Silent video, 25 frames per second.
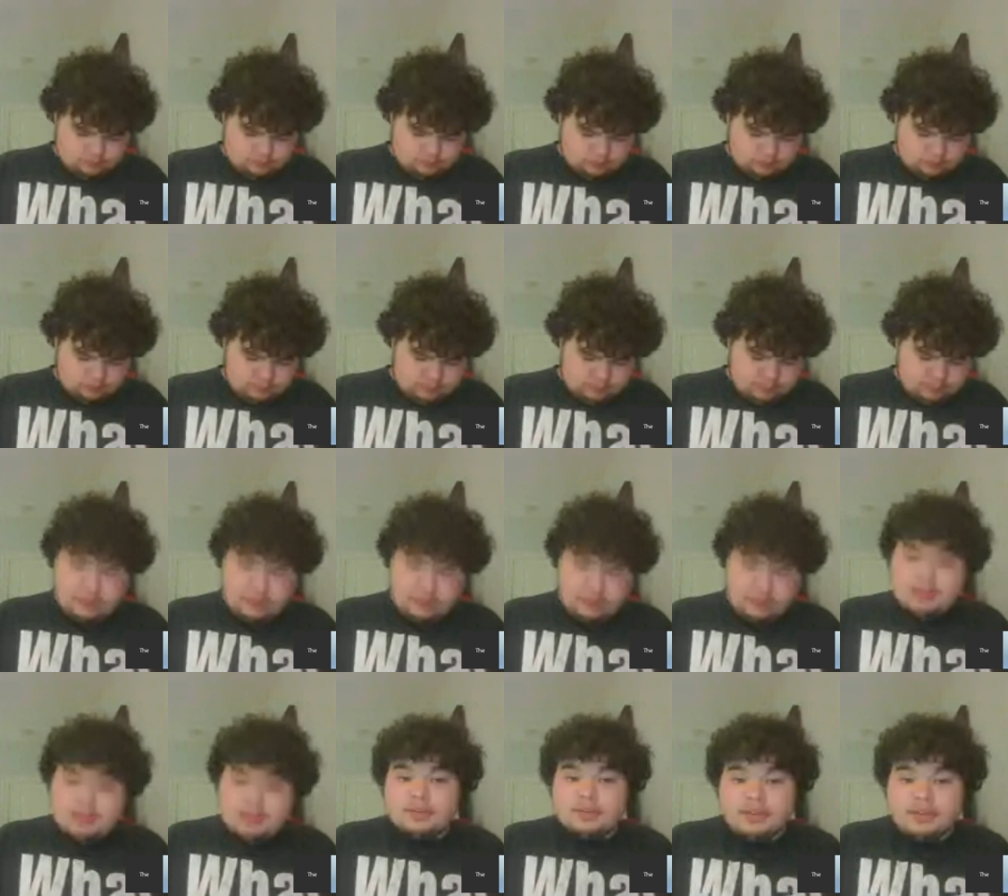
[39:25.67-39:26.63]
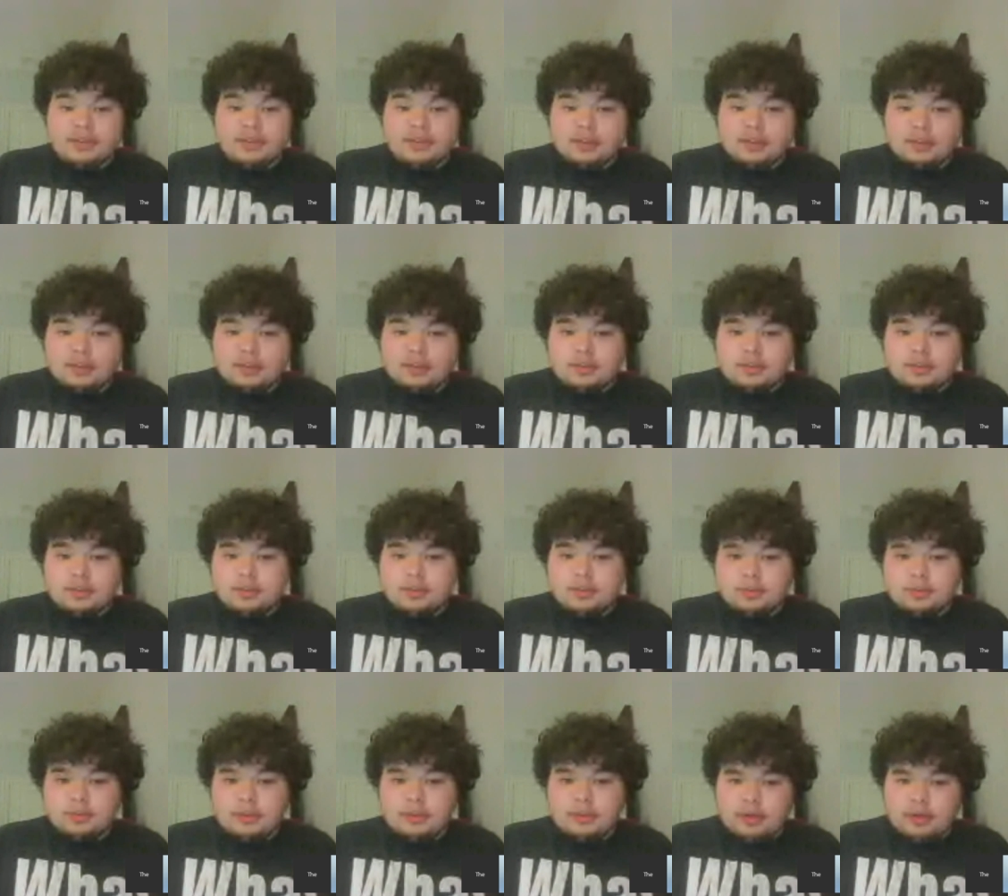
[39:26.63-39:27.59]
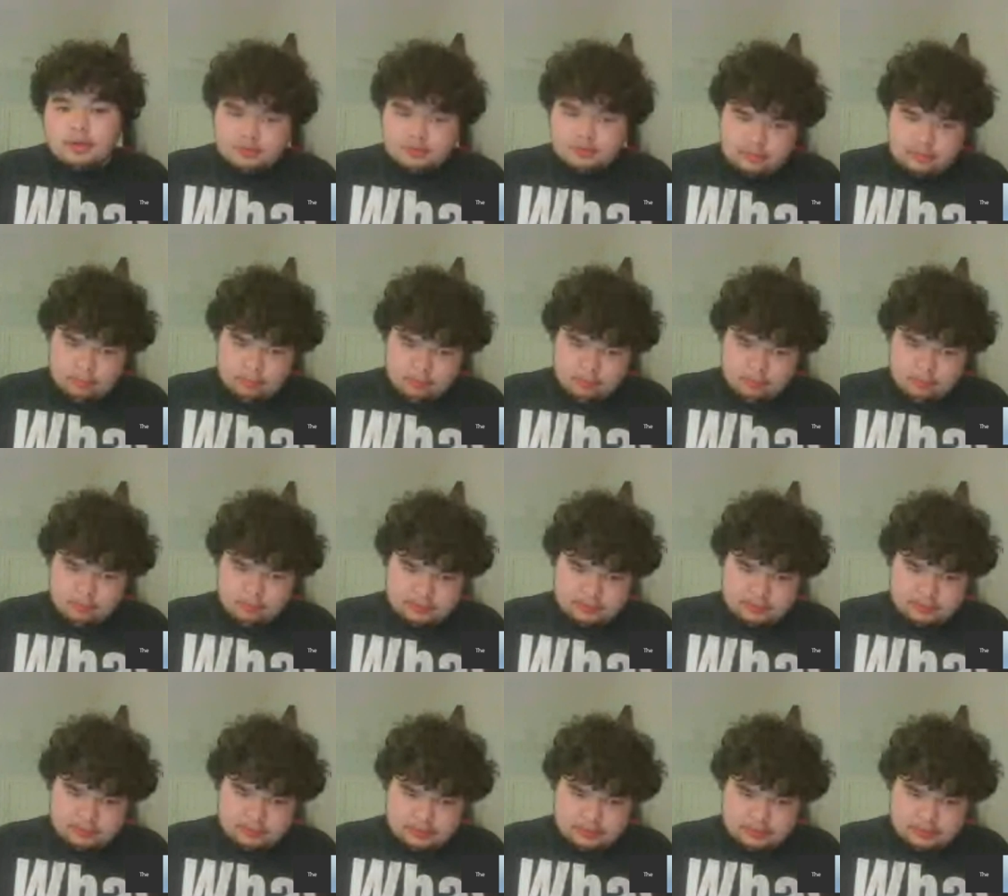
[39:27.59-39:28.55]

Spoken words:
But we all see the point.